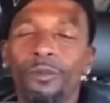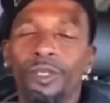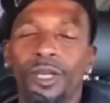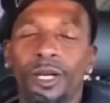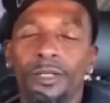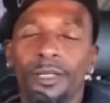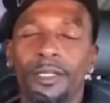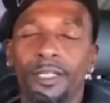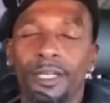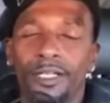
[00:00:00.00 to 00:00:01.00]
Yeah, yeah,
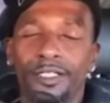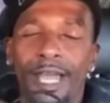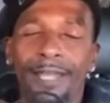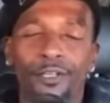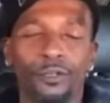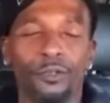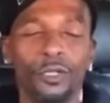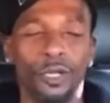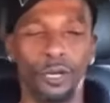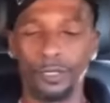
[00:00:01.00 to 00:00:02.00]
yeah, yeah, I do.
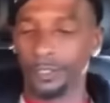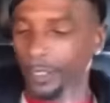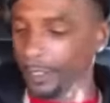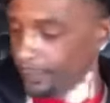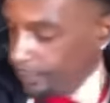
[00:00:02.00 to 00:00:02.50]
Uh, yeah,